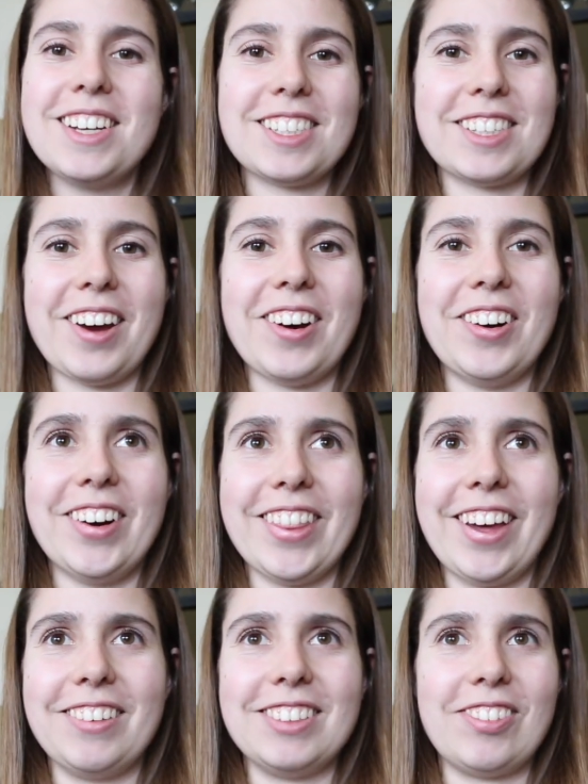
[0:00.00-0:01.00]
So
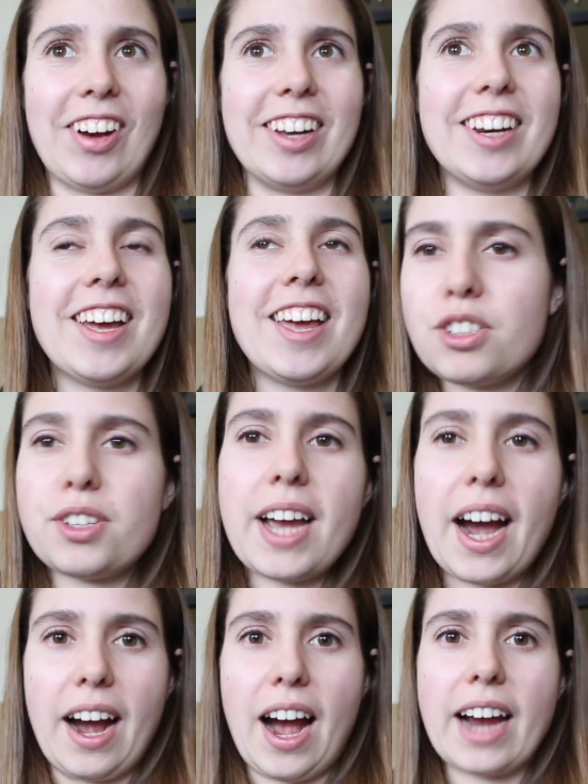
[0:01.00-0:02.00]
that was fun. So
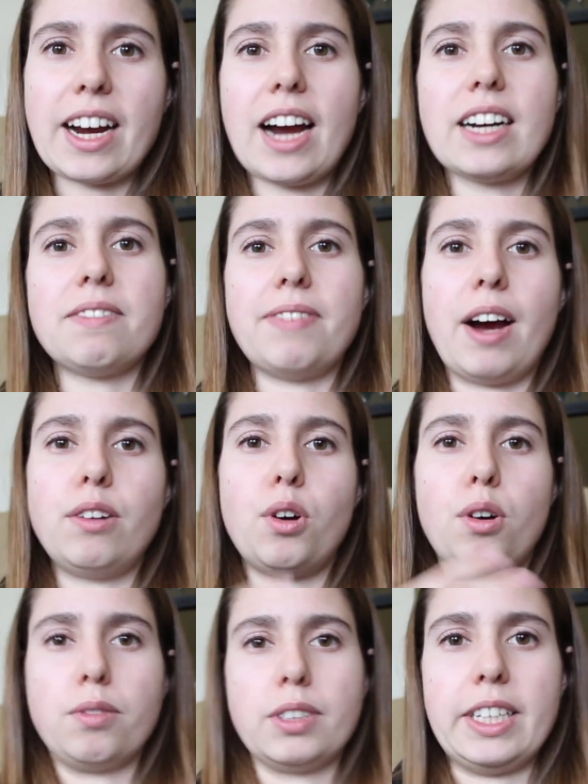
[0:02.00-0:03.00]
yeah, I kind of found
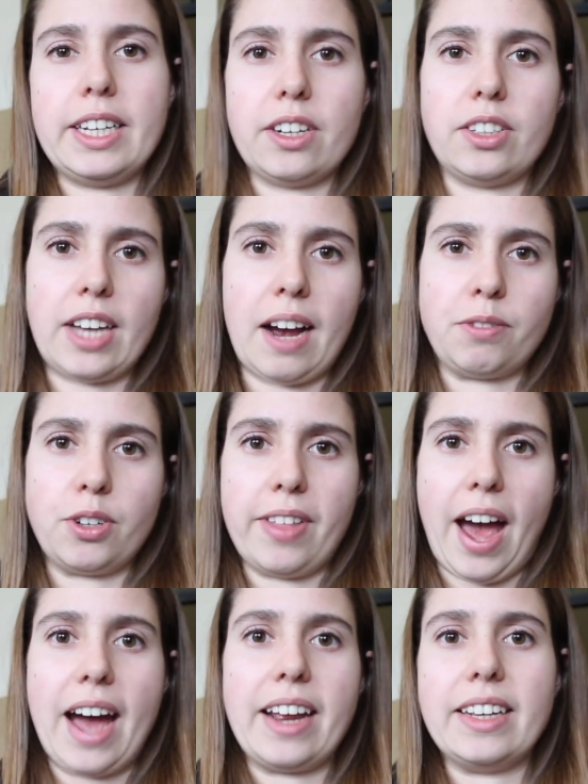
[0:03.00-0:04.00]
over the years after
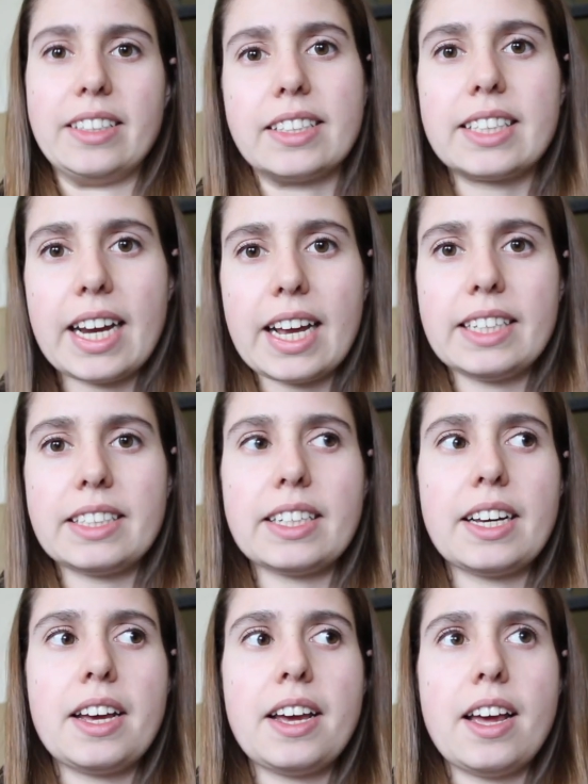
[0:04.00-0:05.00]
that
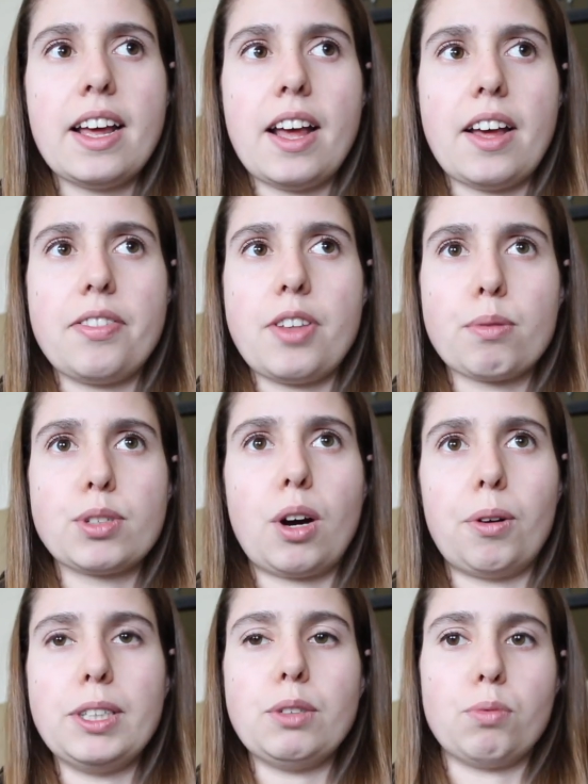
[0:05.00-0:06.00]
incident, there was
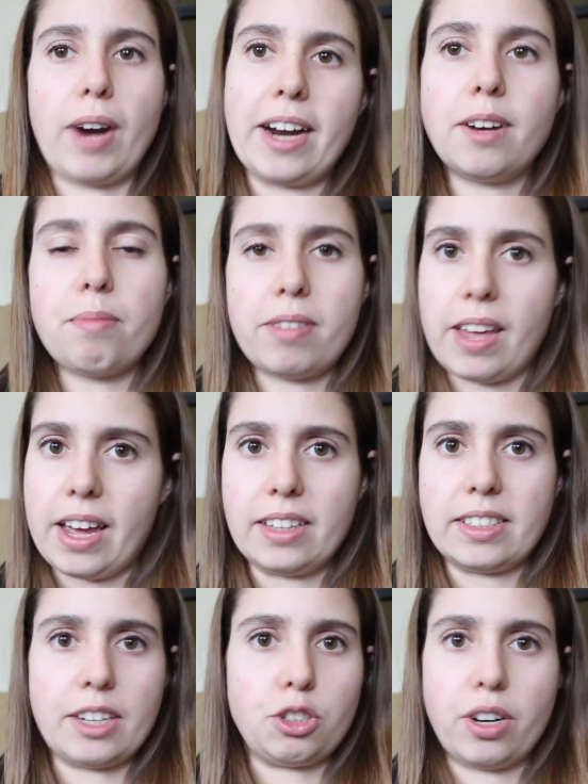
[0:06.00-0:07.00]
always random
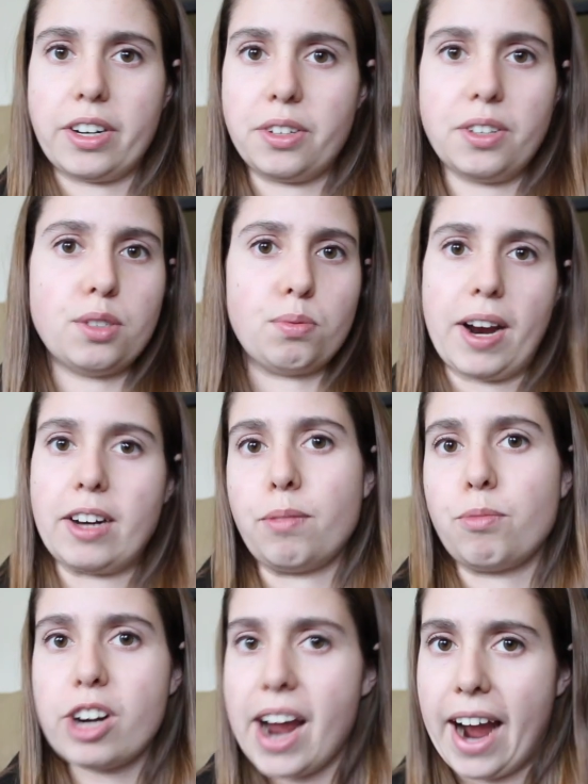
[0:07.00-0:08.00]
things that triggered this
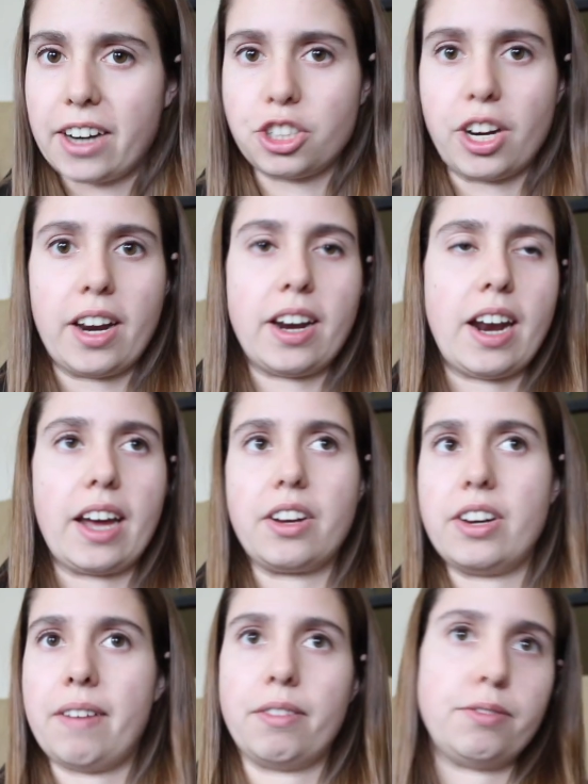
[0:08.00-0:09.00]
random reaction and I
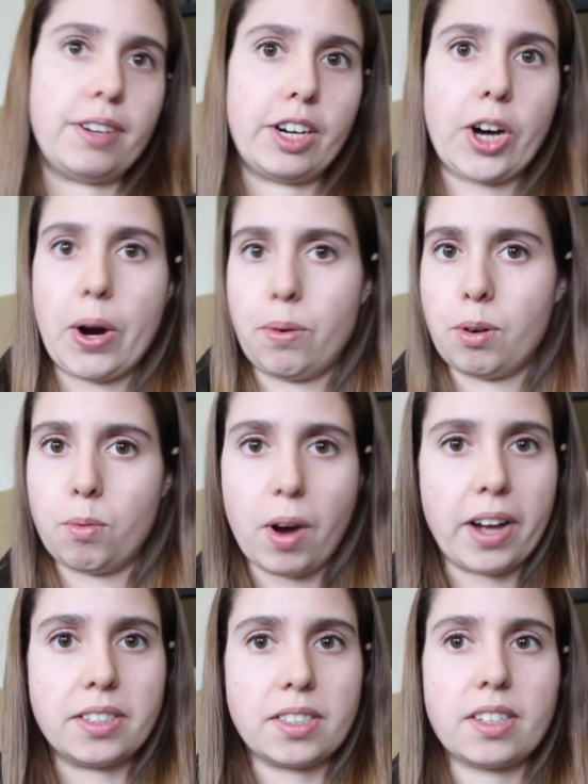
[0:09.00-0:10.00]
could never figure out what it
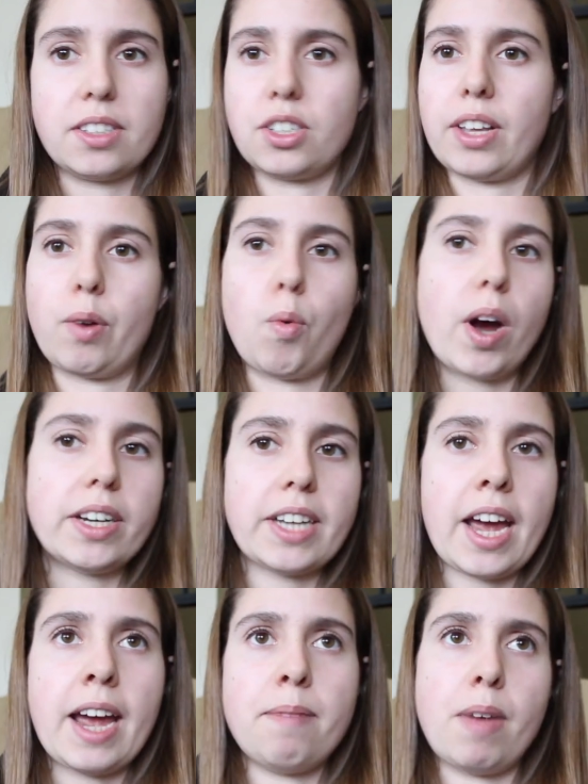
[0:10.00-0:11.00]
was. So like one
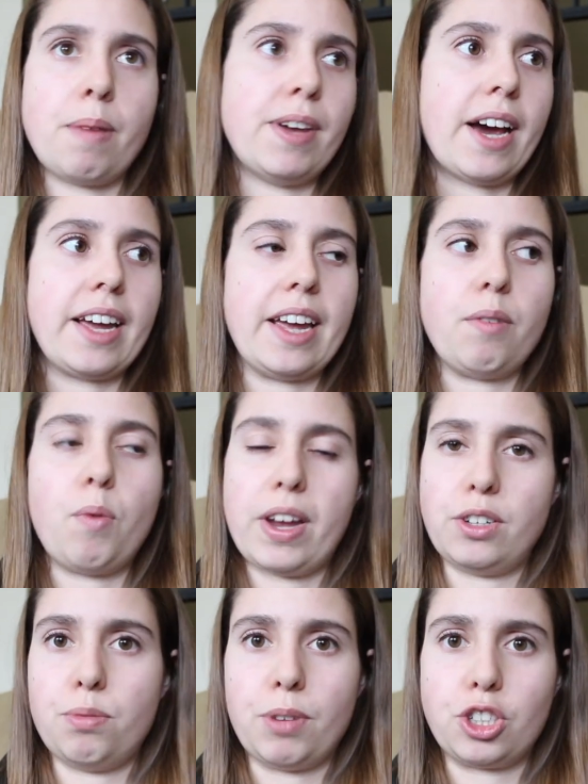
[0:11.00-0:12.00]
day, maybe I ate
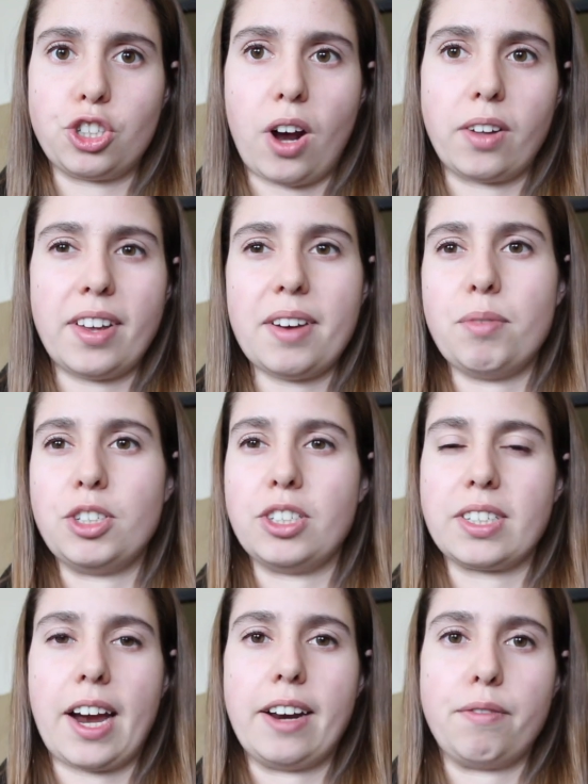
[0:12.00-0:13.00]
way too much chocolate, which
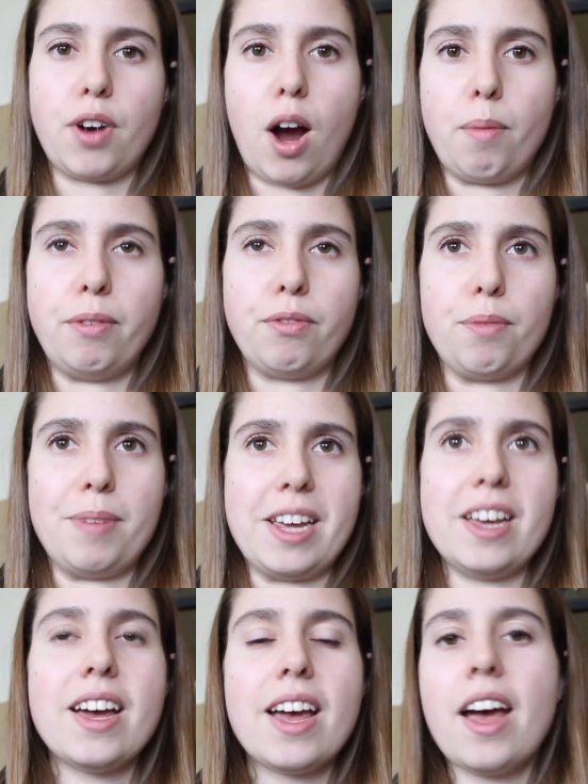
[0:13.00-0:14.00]
is kind of common for
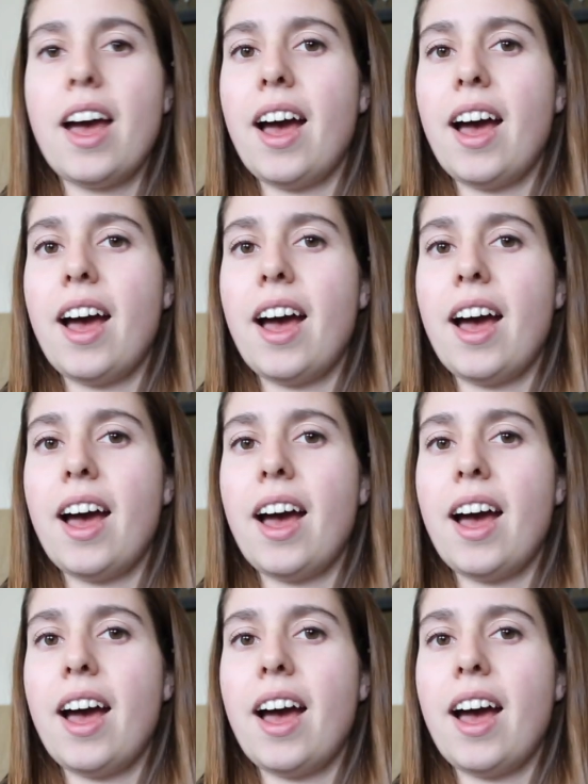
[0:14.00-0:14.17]
me.